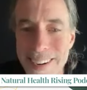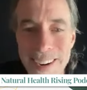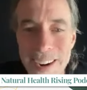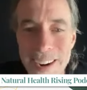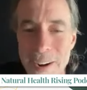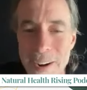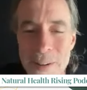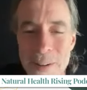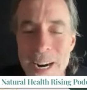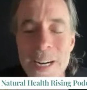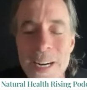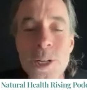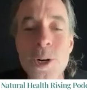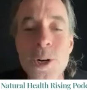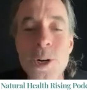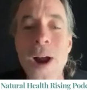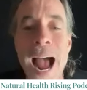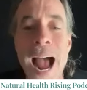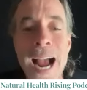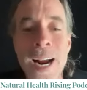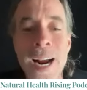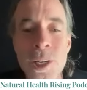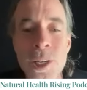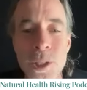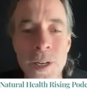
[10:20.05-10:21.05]
an
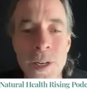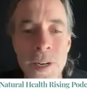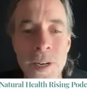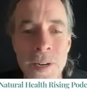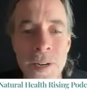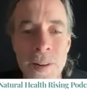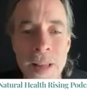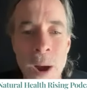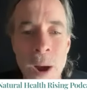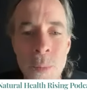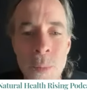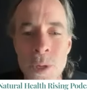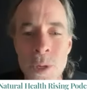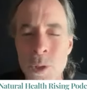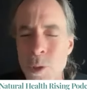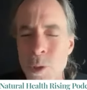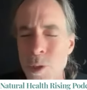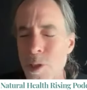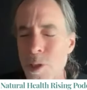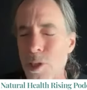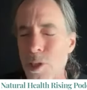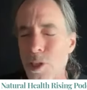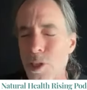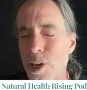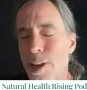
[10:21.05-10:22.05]
interaction that was
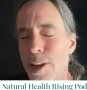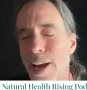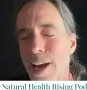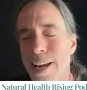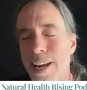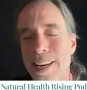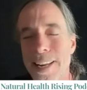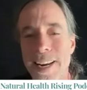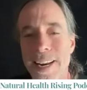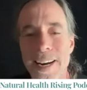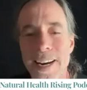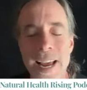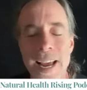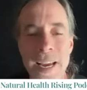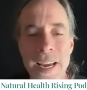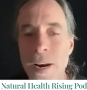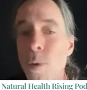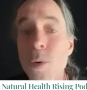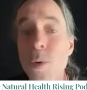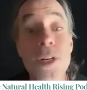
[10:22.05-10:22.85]
slightly negative.